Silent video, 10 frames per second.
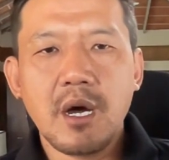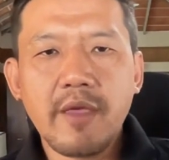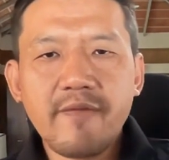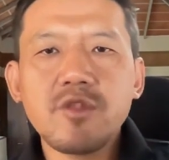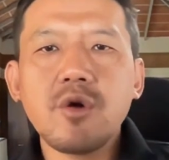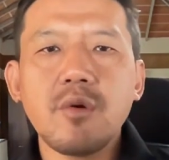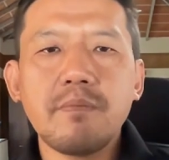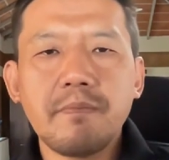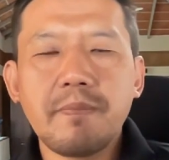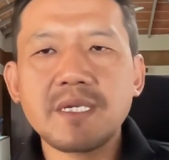even
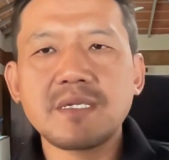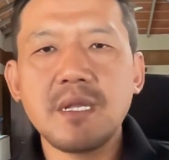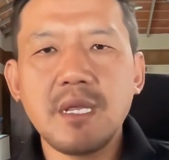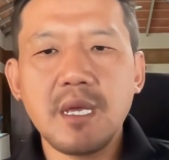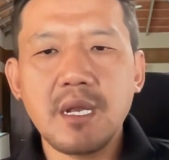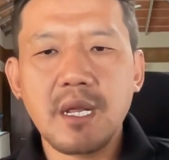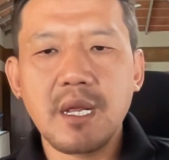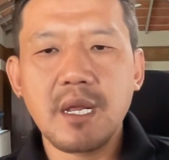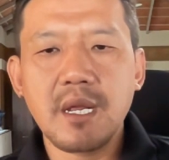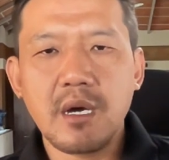though personally, like
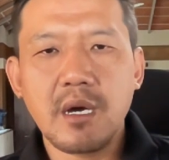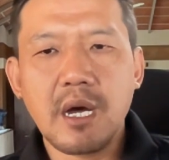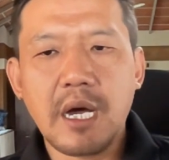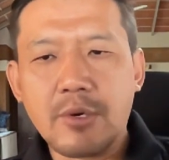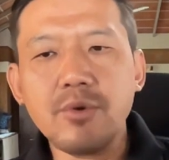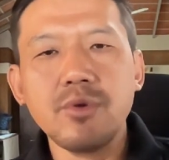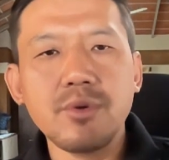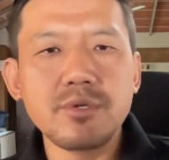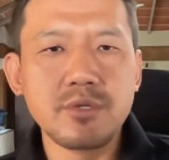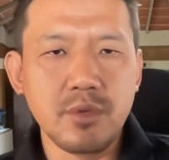I don't
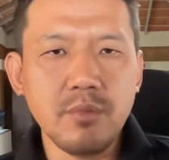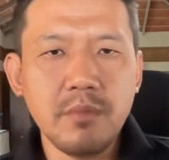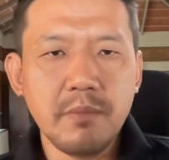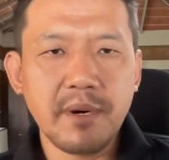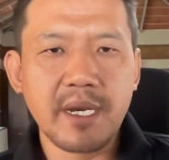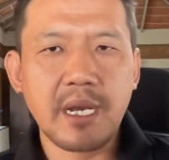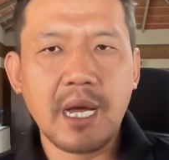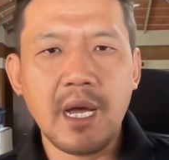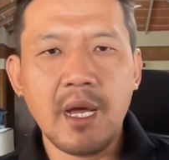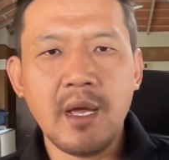use Zoom, but
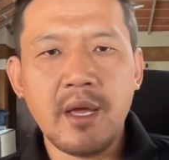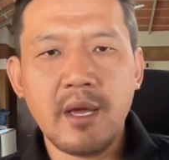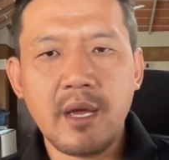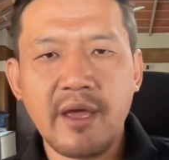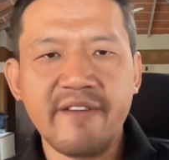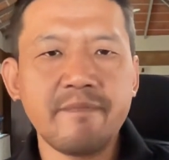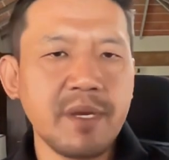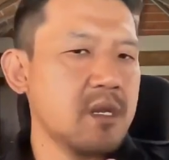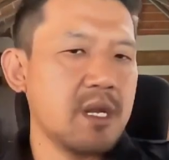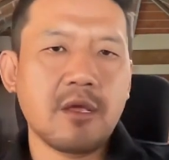I have
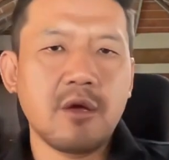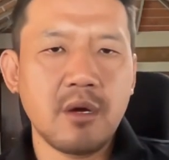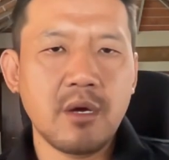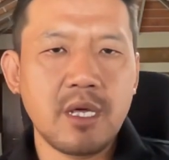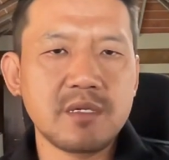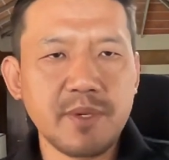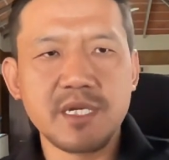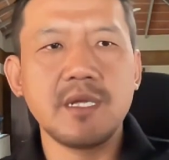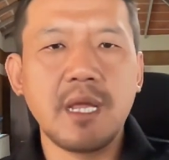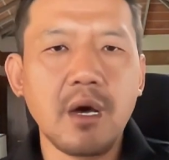been like,
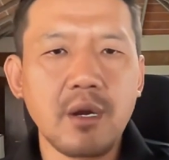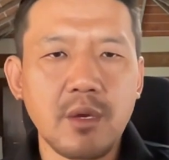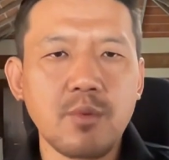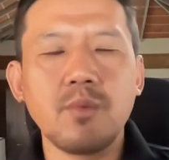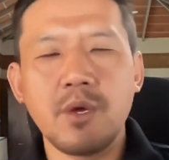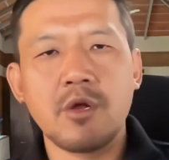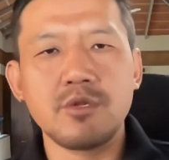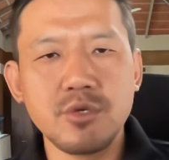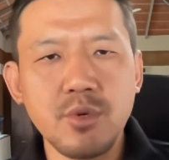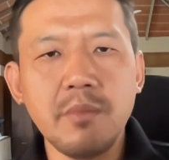especially now, like we're
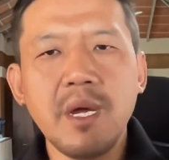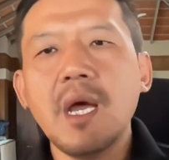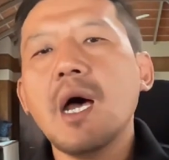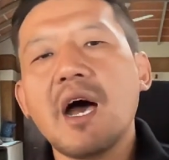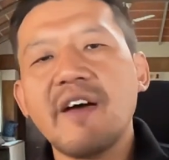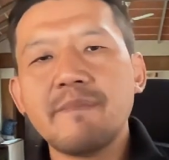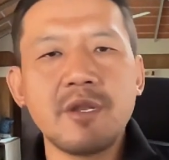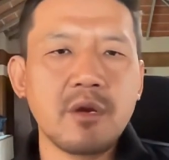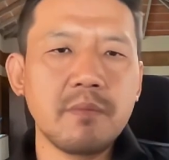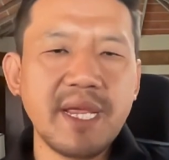on Zoom. I've
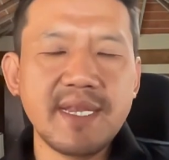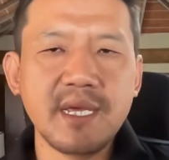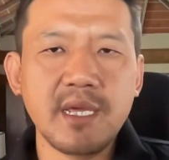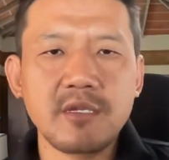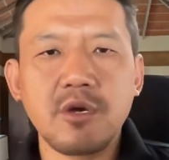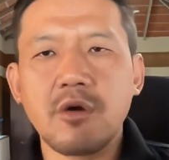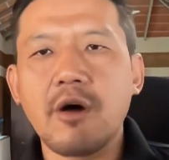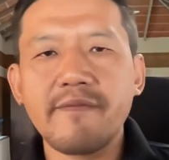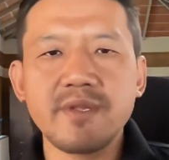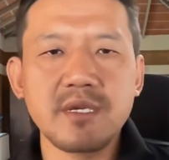been on meetings or
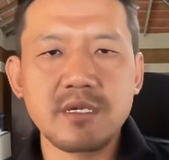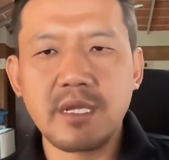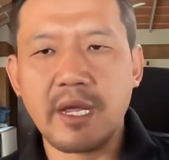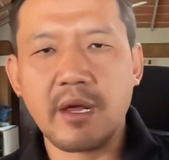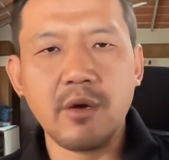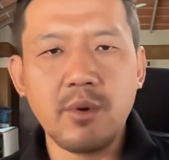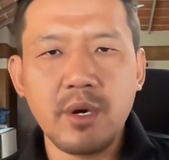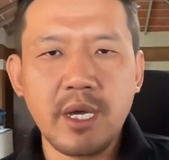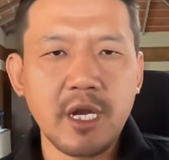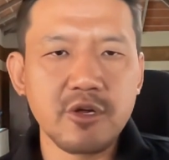conferences that
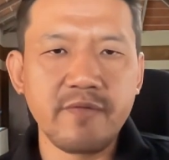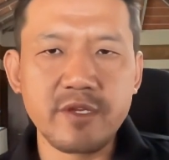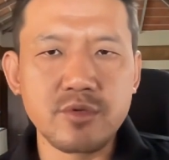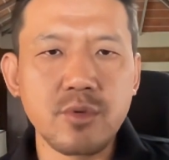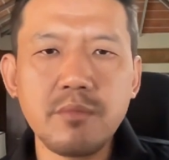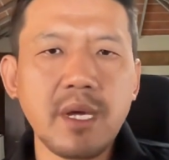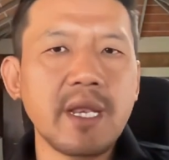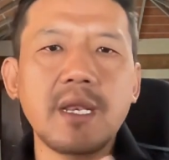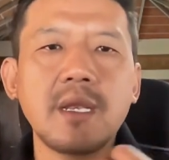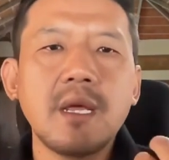are held over Zoom,
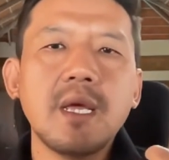and